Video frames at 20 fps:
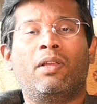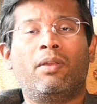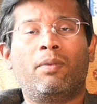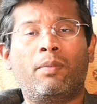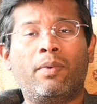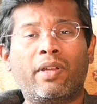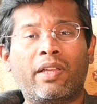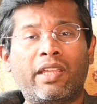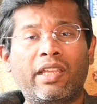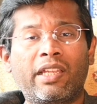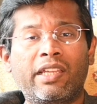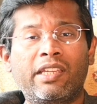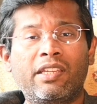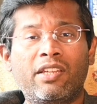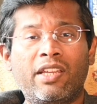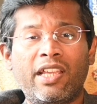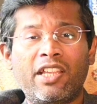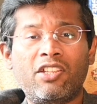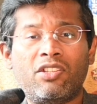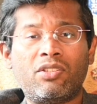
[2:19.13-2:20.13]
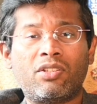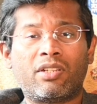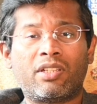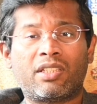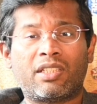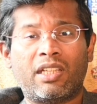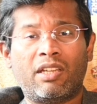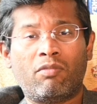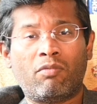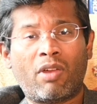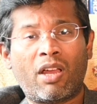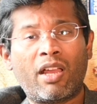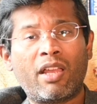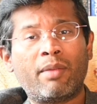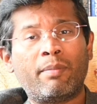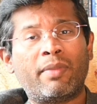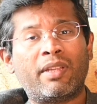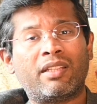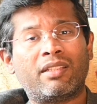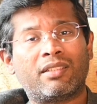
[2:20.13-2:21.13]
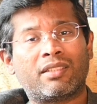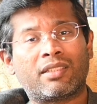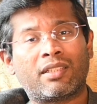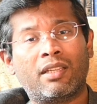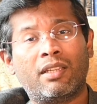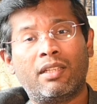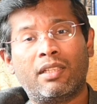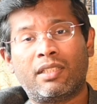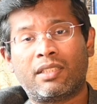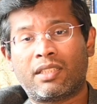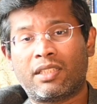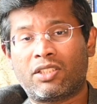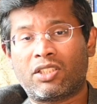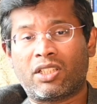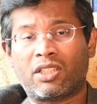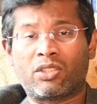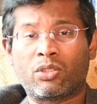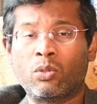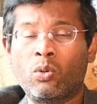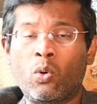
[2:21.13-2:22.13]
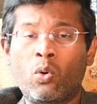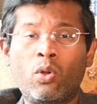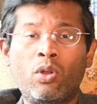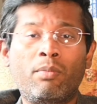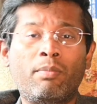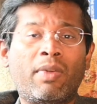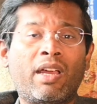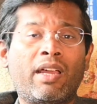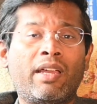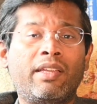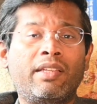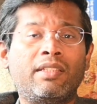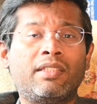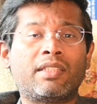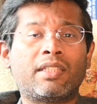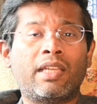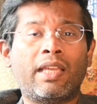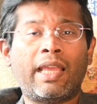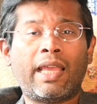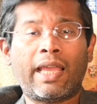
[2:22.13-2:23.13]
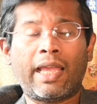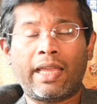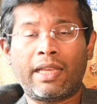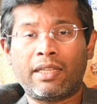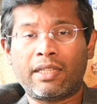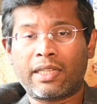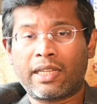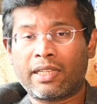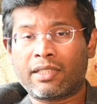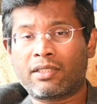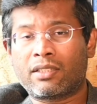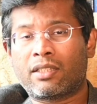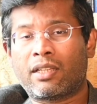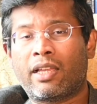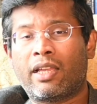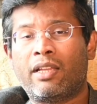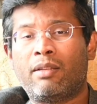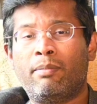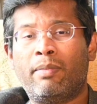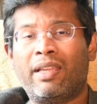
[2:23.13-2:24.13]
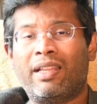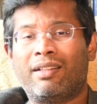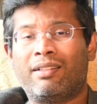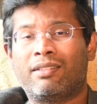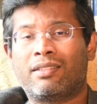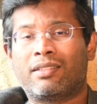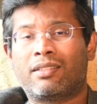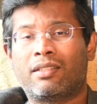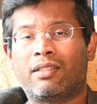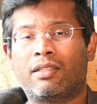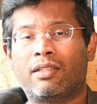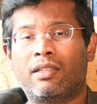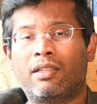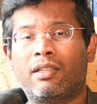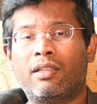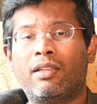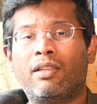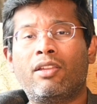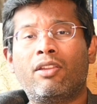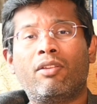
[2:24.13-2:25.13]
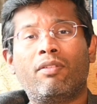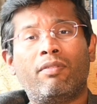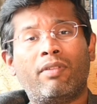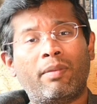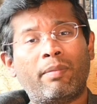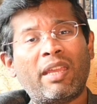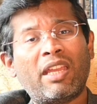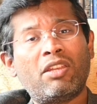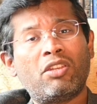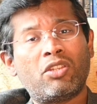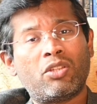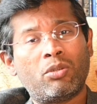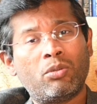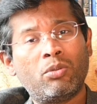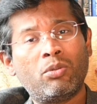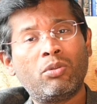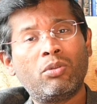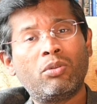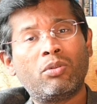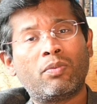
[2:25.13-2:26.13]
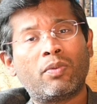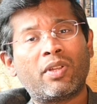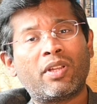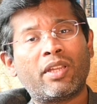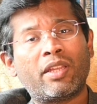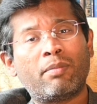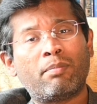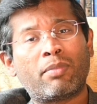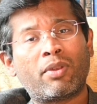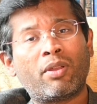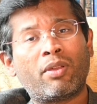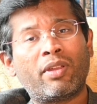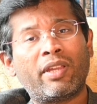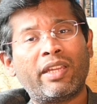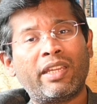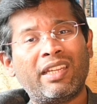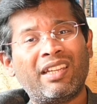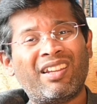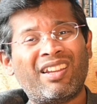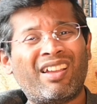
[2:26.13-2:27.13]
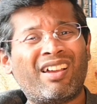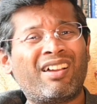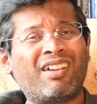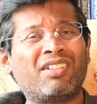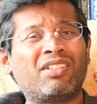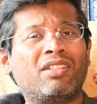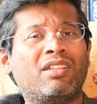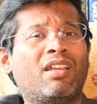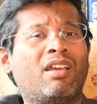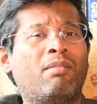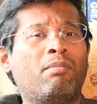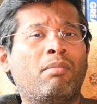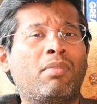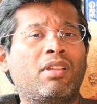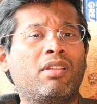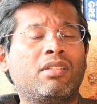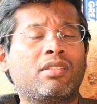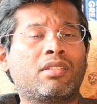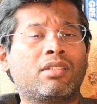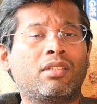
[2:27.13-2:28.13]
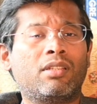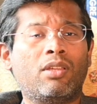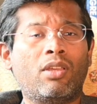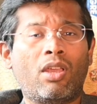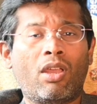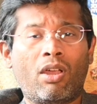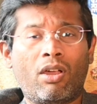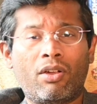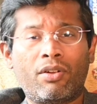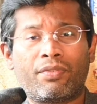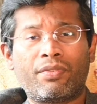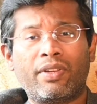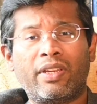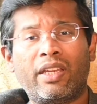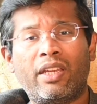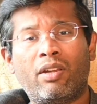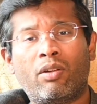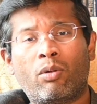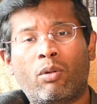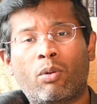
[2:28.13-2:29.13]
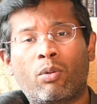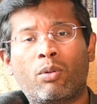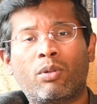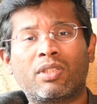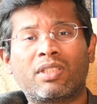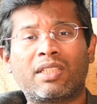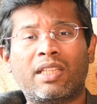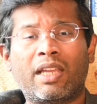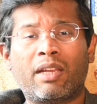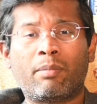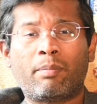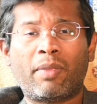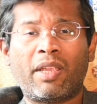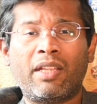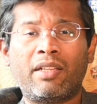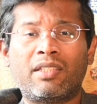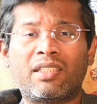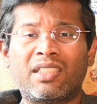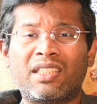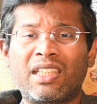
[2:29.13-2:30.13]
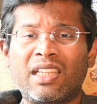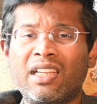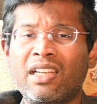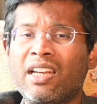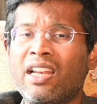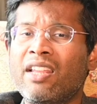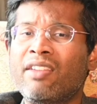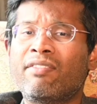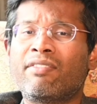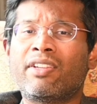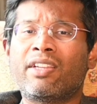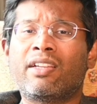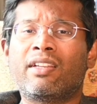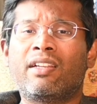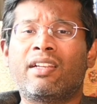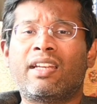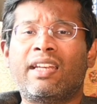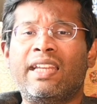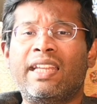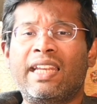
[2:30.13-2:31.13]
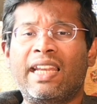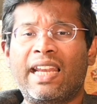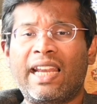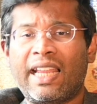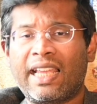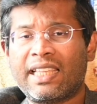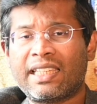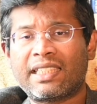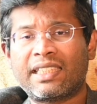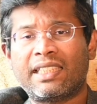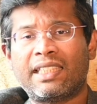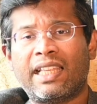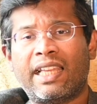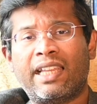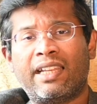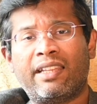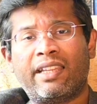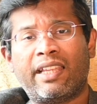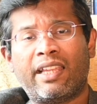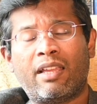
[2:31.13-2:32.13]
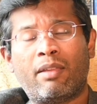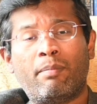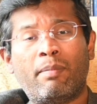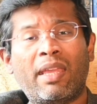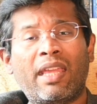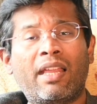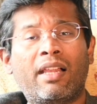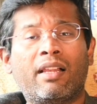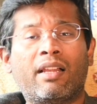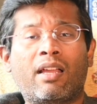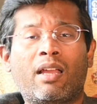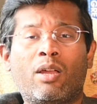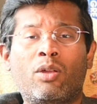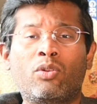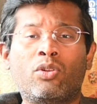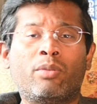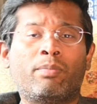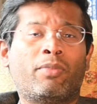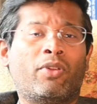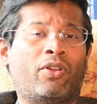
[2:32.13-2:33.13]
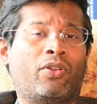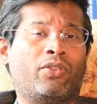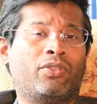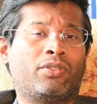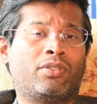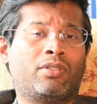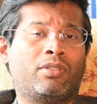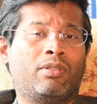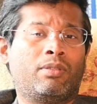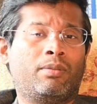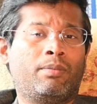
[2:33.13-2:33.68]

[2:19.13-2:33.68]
working in dangerous environments such as coal mines and textile mills. Women too were employed in large numbers, often in roles that paid significantly less than their male counterparts.